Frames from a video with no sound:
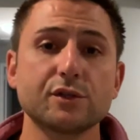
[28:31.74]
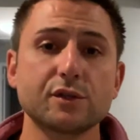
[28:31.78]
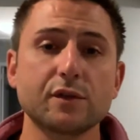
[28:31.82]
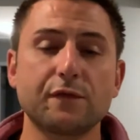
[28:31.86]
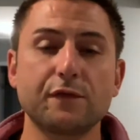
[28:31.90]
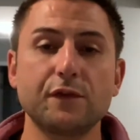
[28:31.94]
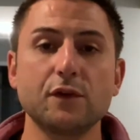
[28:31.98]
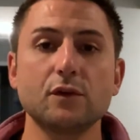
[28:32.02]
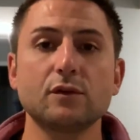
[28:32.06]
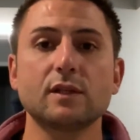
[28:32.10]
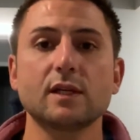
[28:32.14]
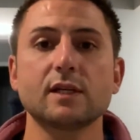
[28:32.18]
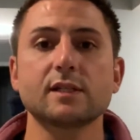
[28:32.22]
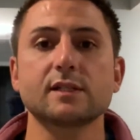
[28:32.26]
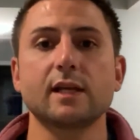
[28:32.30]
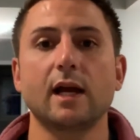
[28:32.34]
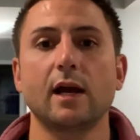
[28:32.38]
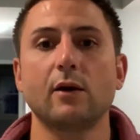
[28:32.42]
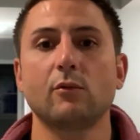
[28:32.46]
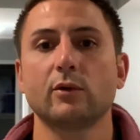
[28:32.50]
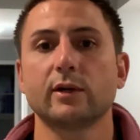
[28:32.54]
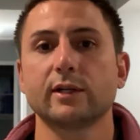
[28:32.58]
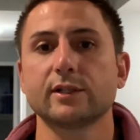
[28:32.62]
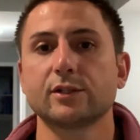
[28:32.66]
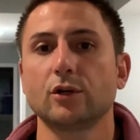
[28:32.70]
there's a few things
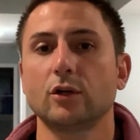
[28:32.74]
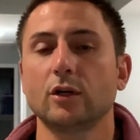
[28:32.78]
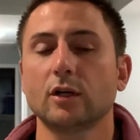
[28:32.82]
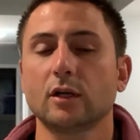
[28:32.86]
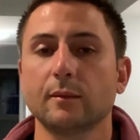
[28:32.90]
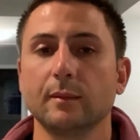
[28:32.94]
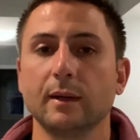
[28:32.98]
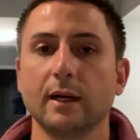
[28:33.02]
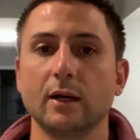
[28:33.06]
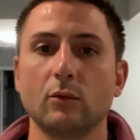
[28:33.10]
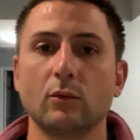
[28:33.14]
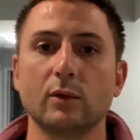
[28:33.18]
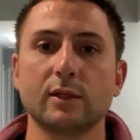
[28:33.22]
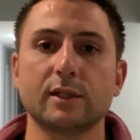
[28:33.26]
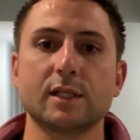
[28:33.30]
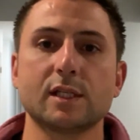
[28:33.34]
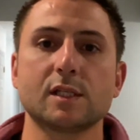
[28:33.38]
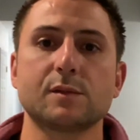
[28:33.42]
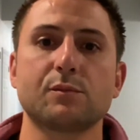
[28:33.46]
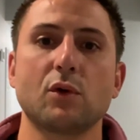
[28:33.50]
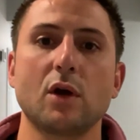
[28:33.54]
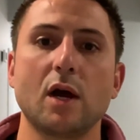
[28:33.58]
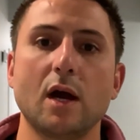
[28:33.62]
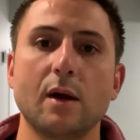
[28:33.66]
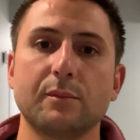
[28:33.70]
I want to talk about with
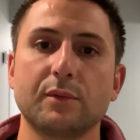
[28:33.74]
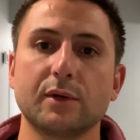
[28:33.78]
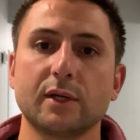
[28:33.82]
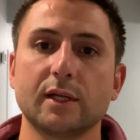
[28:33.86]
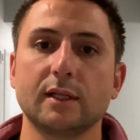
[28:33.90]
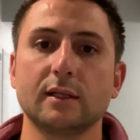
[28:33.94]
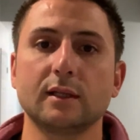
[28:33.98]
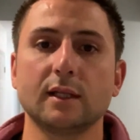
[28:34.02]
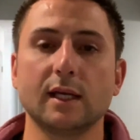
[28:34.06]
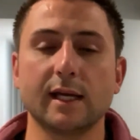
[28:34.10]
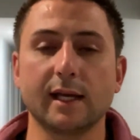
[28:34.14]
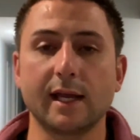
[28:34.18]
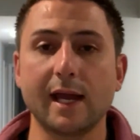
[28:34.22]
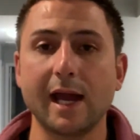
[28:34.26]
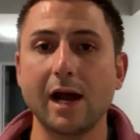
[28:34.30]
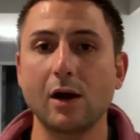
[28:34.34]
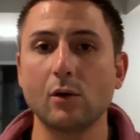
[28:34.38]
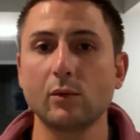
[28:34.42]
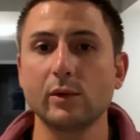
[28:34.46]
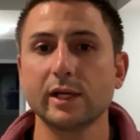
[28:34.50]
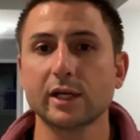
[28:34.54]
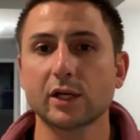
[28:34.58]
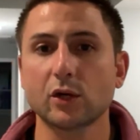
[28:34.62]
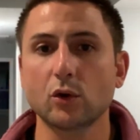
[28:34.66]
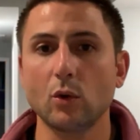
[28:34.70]
this property, like
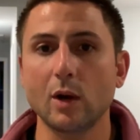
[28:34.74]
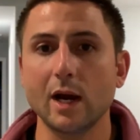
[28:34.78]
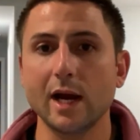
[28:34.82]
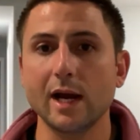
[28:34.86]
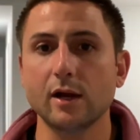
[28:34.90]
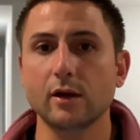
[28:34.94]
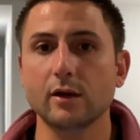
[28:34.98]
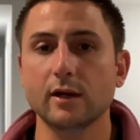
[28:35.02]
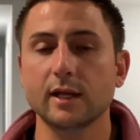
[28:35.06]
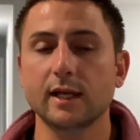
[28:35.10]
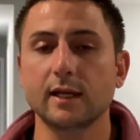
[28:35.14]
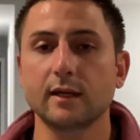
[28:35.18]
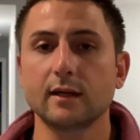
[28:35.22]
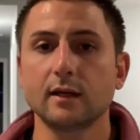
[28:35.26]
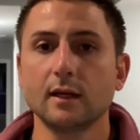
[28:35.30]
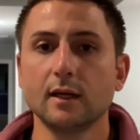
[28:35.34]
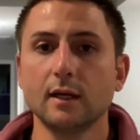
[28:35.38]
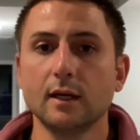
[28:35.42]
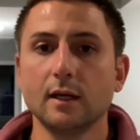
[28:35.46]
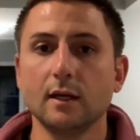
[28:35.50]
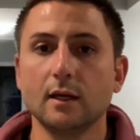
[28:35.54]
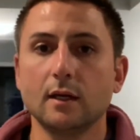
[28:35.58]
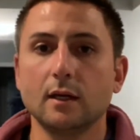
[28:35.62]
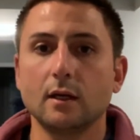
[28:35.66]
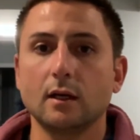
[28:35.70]
how we acquired it,
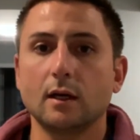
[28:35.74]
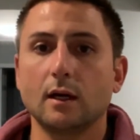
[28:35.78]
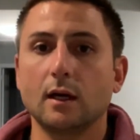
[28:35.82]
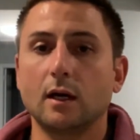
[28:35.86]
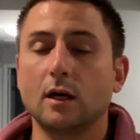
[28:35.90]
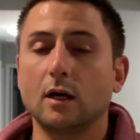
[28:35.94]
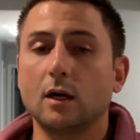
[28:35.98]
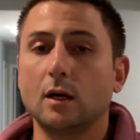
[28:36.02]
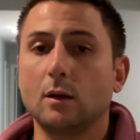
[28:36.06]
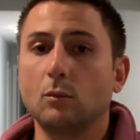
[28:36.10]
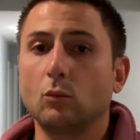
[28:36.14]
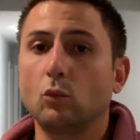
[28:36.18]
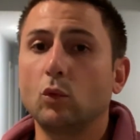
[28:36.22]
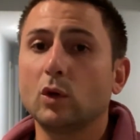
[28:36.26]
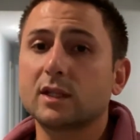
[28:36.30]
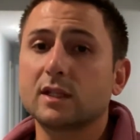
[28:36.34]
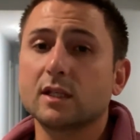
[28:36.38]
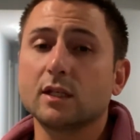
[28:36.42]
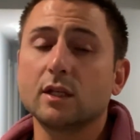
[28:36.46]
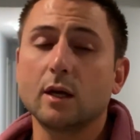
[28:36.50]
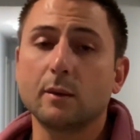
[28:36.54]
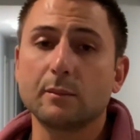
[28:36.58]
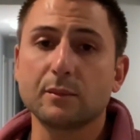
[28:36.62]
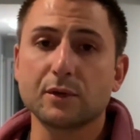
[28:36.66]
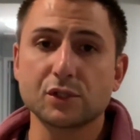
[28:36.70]
what
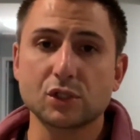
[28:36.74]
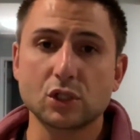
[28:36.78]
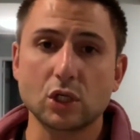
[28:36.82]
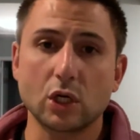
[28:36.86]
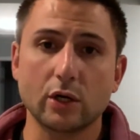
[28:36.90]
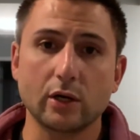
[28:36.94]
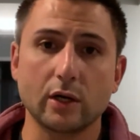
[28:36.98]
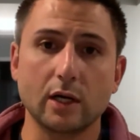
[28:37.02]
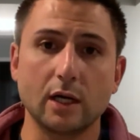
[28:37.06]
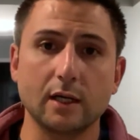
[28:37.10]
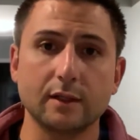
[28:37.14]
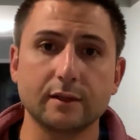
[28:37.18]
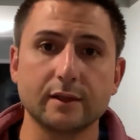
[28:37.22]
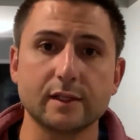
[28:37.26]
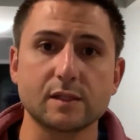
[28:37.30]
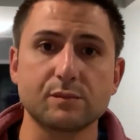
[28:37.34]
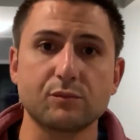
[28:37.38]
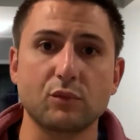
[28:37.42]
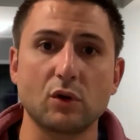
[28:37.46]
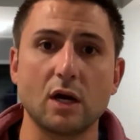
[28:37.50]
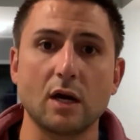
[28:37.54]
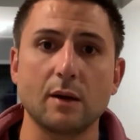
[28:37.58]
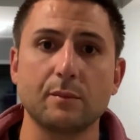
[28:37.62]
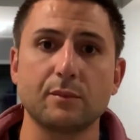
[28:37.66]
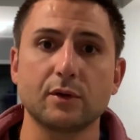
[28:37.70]
the numbers are on this
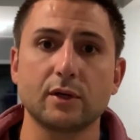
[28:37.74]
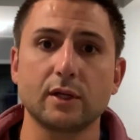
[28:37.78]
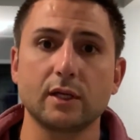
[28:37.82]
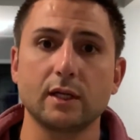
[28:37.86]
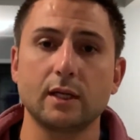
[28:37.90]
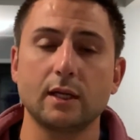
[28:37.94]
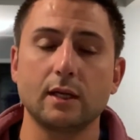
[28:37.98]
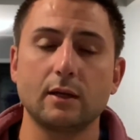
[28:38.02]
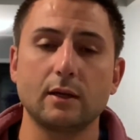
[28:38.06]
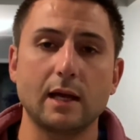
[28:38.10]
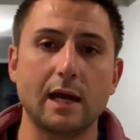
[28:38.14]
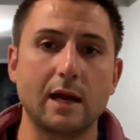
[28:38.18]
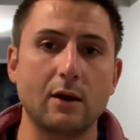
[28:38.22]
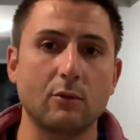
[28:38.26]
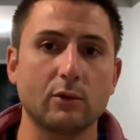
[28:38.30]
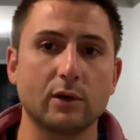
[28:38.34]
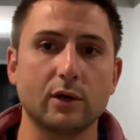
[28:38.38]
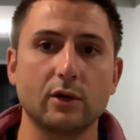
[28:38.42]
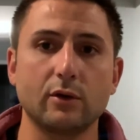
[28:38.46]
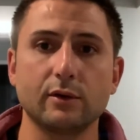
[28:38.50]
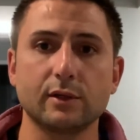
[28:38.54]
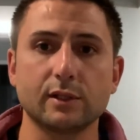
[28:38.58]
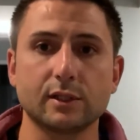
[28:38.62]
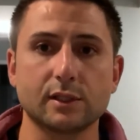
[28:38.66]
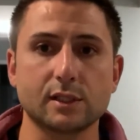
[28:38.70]
property, how
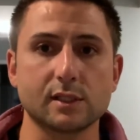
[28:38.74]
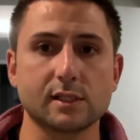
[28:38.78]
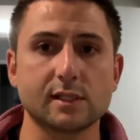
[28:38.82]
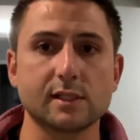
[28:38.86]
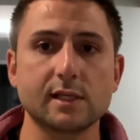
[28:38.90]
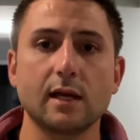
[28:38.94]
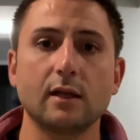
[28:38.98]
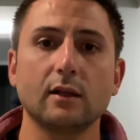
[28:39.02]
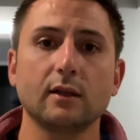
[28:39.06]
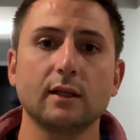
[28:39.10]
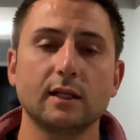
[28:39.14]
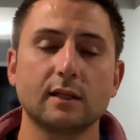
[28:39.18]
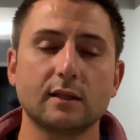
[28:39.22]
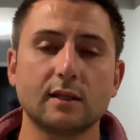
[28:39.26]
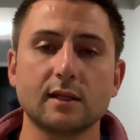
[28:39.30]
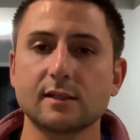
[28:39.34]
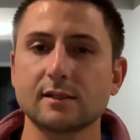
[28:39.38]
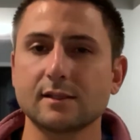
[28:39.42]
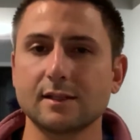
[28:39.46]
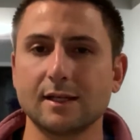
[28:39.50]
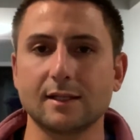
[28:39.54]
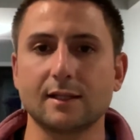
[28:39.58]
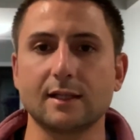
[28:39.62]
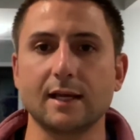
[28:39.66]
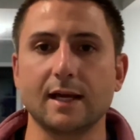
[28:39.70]
we're going to sell it,
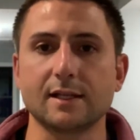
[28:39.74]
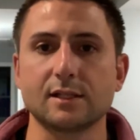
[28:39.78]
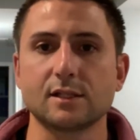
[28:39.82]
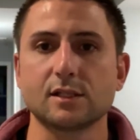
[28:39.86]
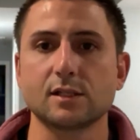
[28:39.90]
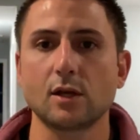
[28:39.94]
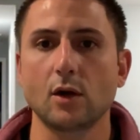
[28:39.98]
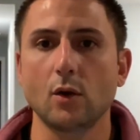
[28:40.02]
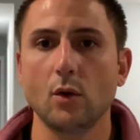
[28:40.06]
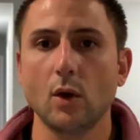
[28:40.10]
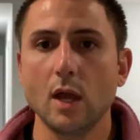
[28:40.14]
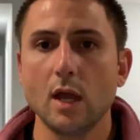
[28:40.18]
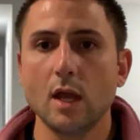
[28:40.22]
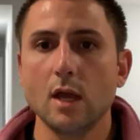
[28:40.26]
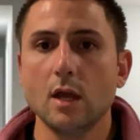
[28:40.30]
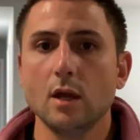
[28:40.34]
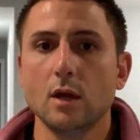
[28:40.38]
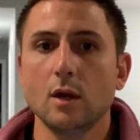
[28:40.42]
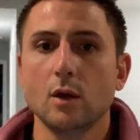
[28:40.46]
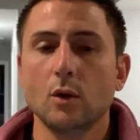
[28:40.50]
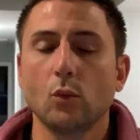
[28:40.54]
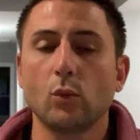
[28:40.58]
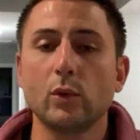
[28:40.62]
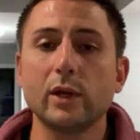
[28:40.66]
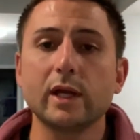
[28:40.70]
things like that. So
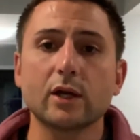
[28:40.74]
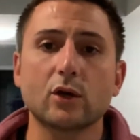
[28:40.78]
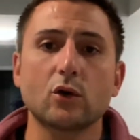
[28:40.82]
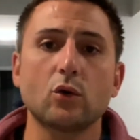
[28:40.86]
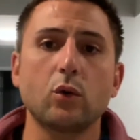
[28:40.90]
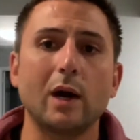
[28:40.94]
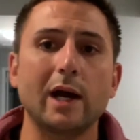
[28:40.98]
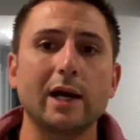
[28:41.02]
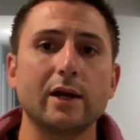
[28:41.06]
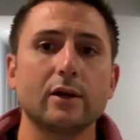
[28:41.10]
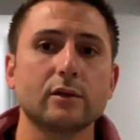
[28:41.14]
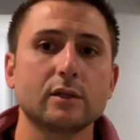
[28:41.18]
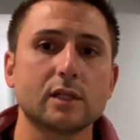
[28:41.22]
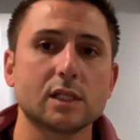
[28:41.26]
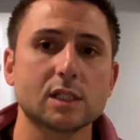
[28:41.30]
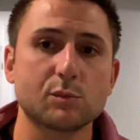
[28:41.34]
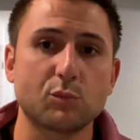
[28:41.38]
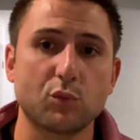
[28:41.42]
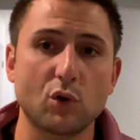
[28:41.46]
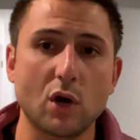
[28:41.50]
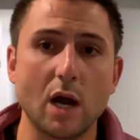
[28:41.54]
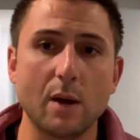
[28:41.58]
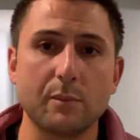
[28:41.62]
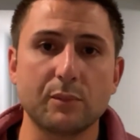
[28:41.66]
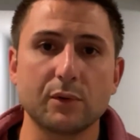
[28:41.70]
we acquired this
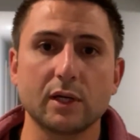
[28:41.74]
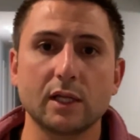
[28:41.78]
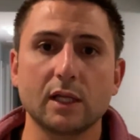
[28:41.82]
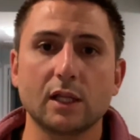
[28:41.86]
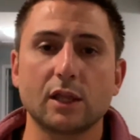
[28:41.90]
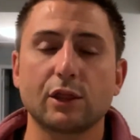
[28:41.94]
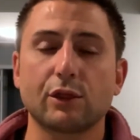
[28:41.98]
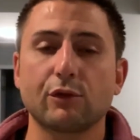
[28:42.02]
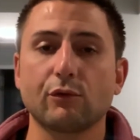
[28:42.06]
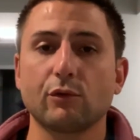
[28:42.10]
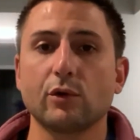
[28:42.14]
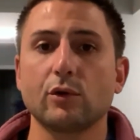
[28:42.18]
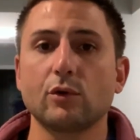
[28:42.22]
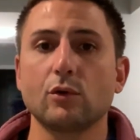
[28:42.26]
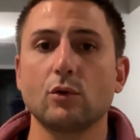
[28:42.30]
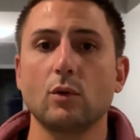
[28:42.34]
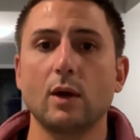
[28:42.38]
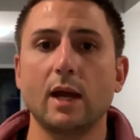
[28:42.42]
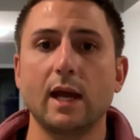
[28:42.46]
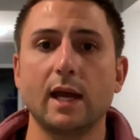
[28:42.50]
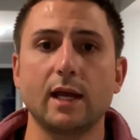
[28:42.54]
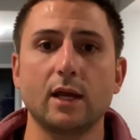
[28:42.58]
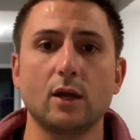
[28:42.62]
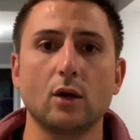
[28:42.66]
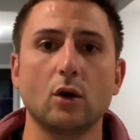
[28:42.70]
property
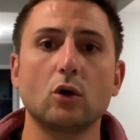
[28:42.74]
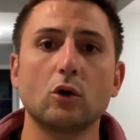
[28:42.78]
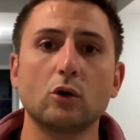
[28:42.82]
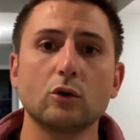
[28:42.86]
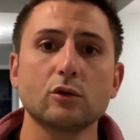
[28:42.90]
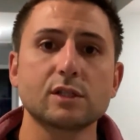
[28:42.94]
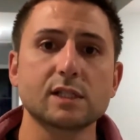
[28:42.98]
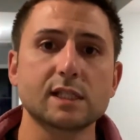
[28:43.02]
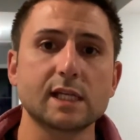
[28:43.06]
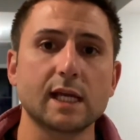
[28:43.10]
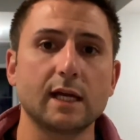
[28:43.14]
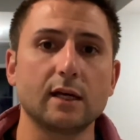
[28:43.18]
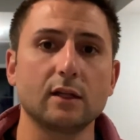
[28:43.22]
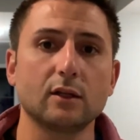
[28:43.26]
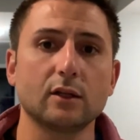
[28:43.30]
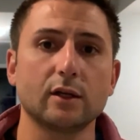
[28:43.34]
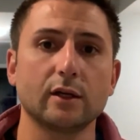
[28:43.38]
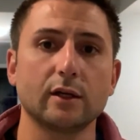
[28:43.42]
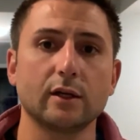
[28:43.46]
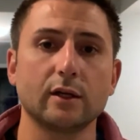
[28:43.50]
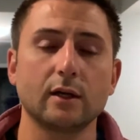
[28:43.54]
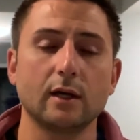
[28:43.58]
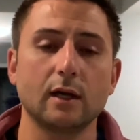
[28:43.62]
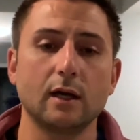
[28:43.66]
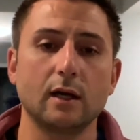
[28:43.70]
through a
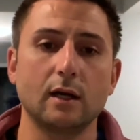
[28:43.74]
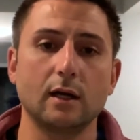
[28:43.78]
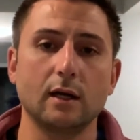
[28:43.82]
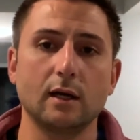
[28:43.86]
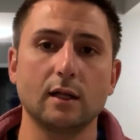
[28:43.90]
wholesaler.